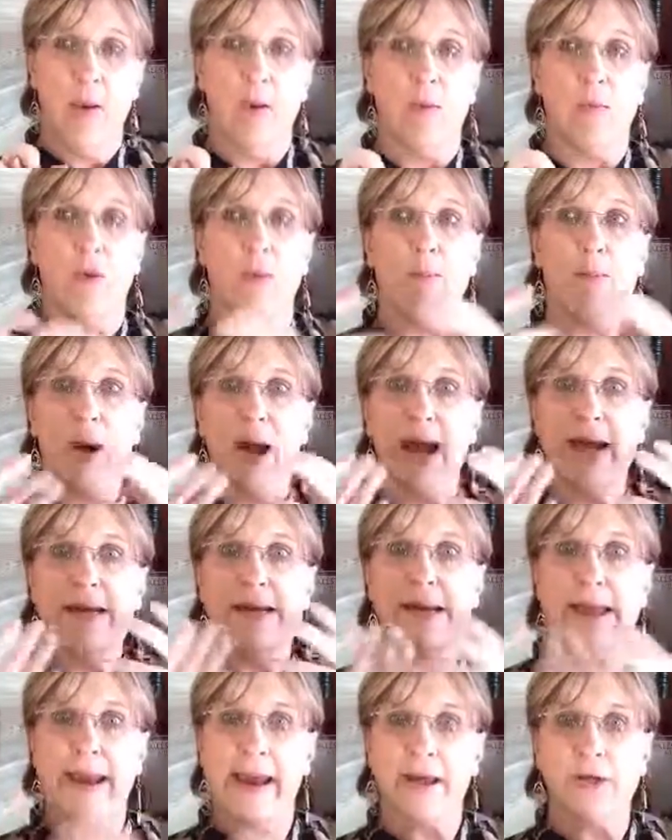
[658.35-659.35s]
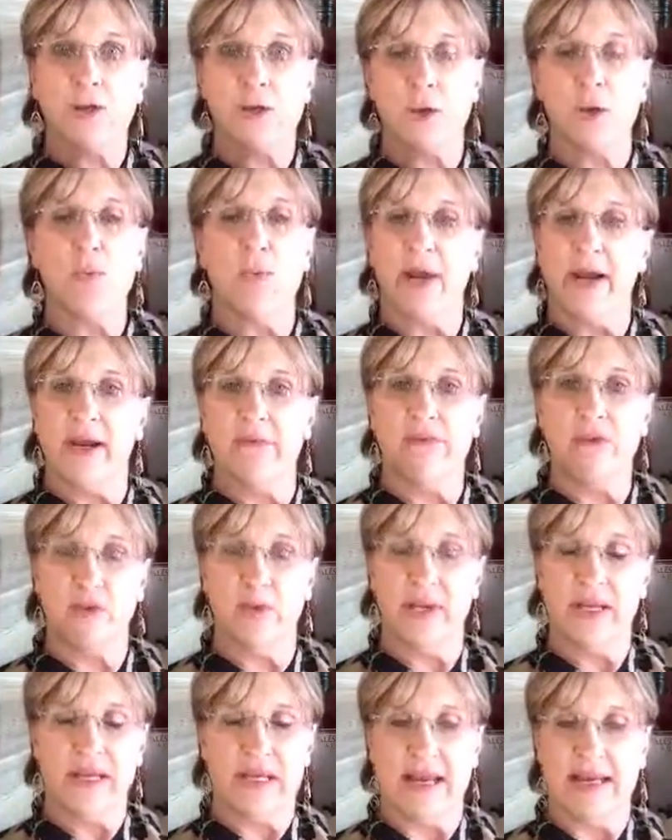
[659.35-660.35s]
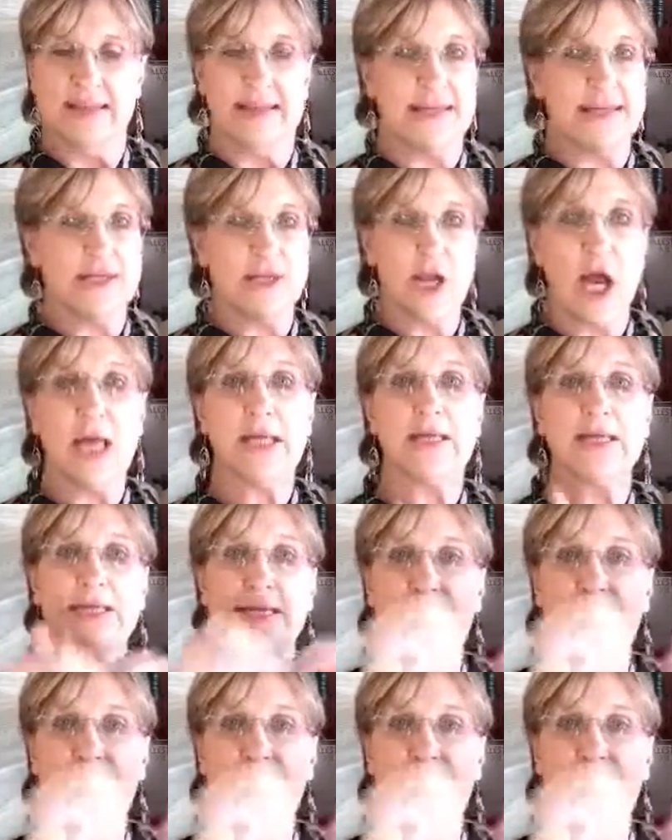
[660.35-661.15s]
Well, my natural way of doing things is not to